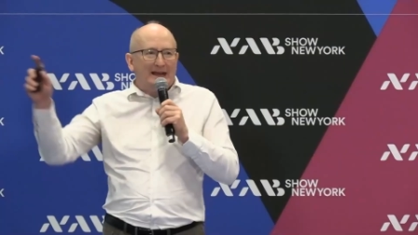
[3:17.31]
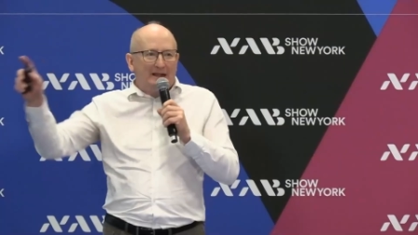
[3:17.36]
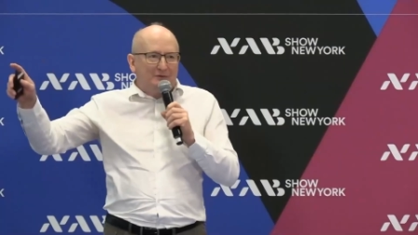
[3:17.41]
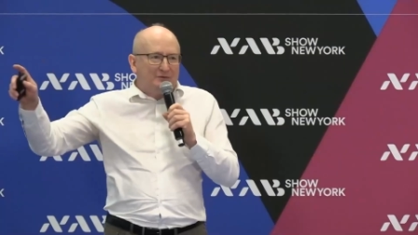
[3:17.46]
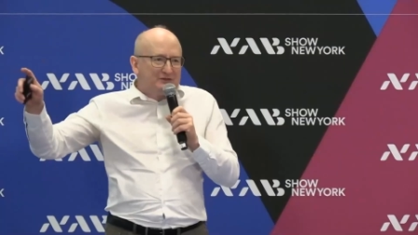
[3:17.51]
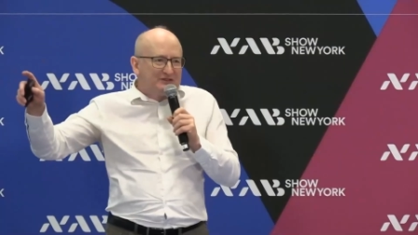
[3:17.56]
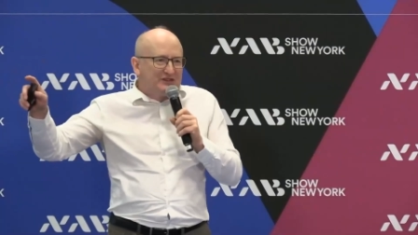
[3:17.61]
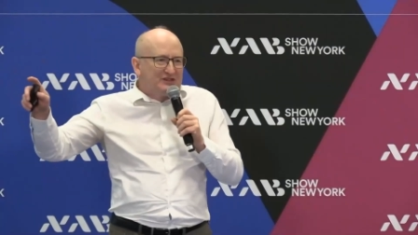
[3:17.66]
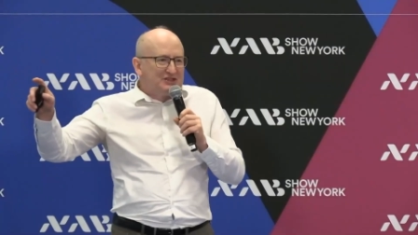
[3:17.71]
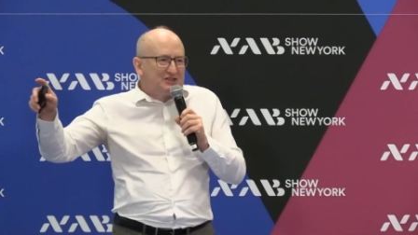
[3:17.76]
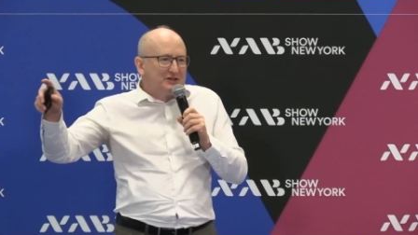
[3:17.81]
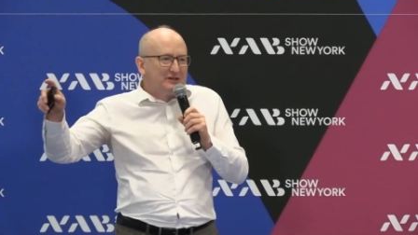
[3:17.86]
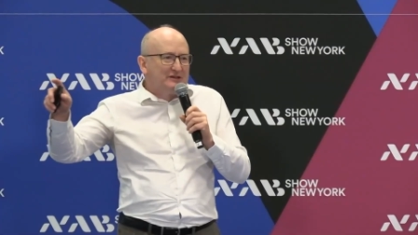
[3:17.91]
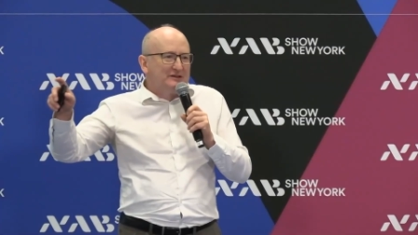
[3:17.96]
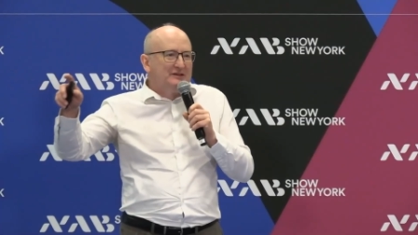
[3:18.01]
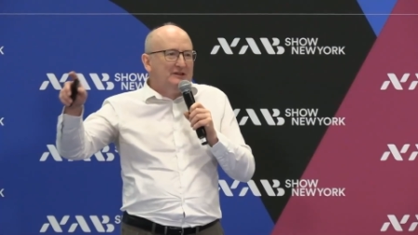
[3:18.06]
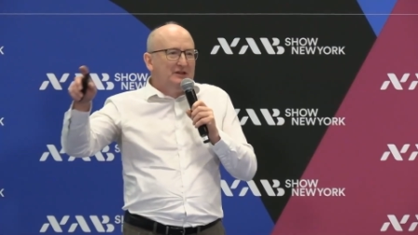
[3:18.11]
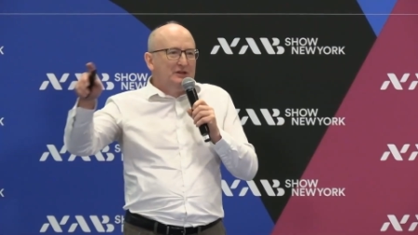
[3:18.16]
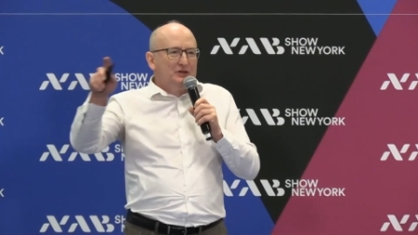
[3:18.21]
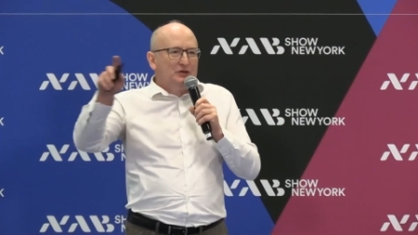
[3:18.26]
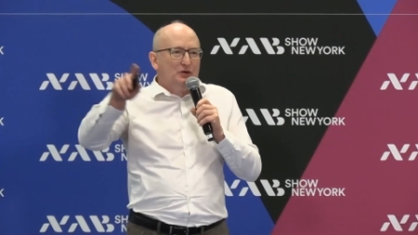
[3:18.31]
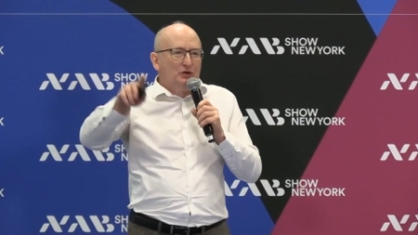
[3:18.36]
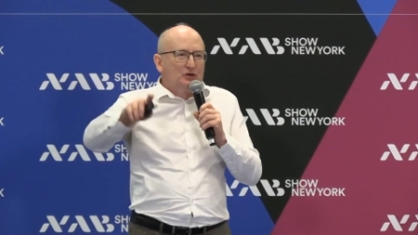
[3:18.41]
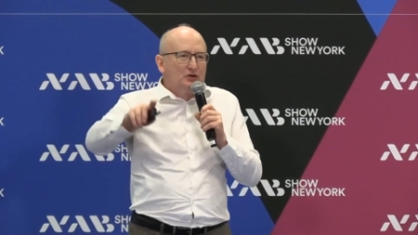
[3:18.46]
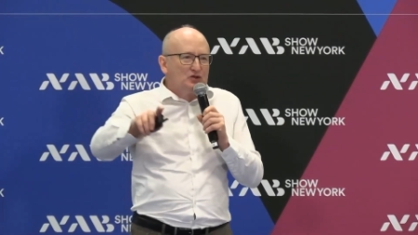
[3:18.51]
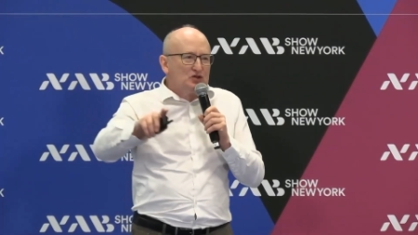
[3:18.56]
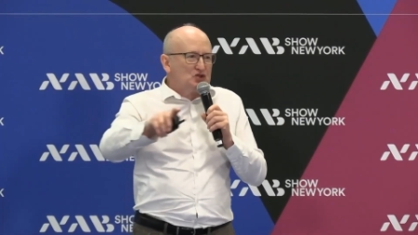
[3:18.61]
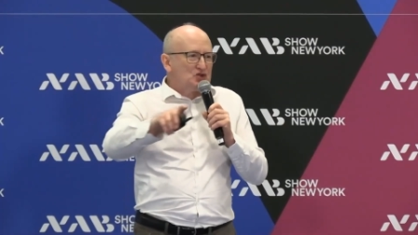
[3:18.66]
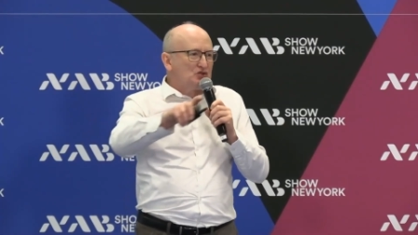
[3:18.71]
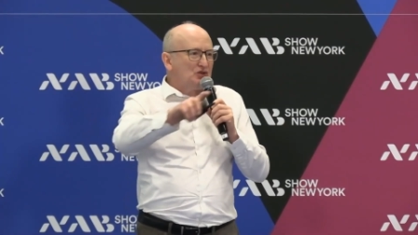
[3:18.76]
acquisition, your
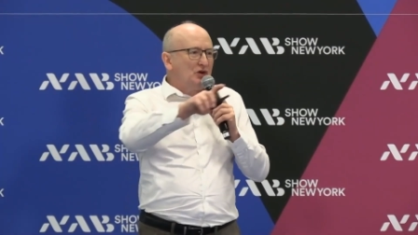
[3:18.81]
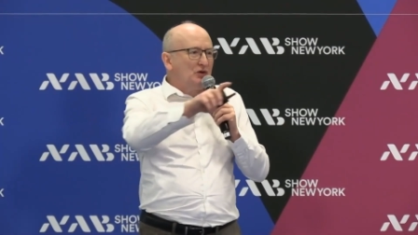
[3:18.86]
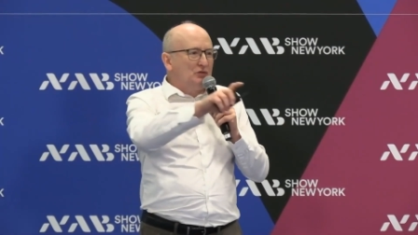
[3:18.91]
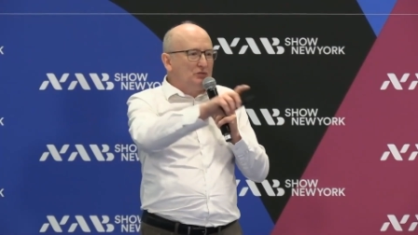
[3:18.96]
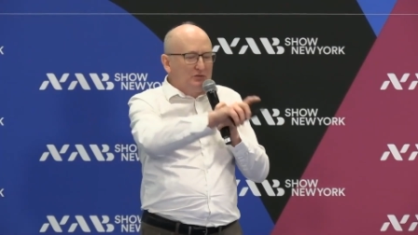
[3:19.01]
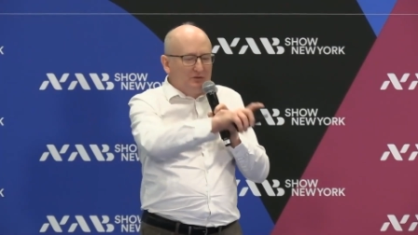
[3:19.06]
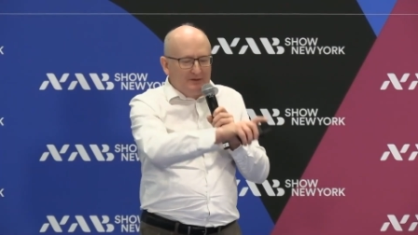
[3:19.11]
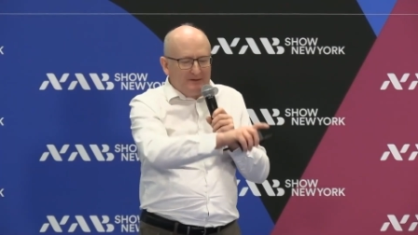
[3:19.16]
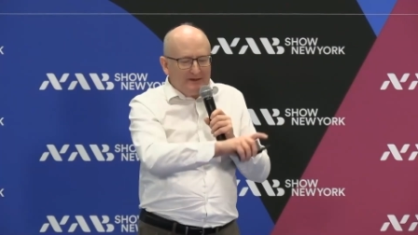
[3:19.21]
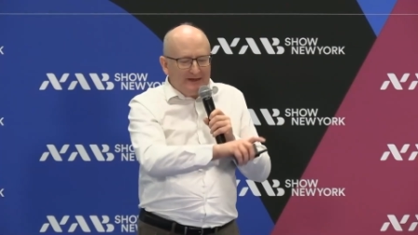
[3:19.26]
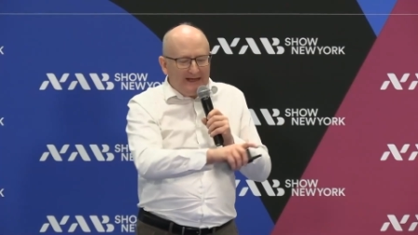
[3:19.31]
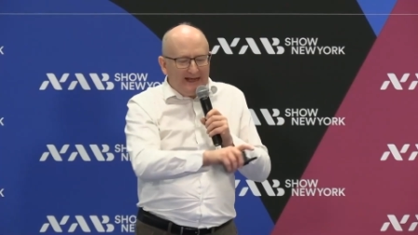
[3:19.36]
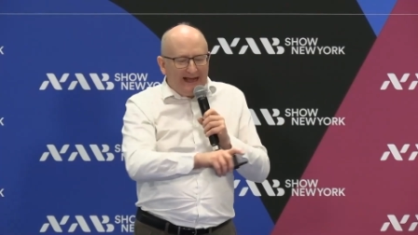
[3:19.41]
control,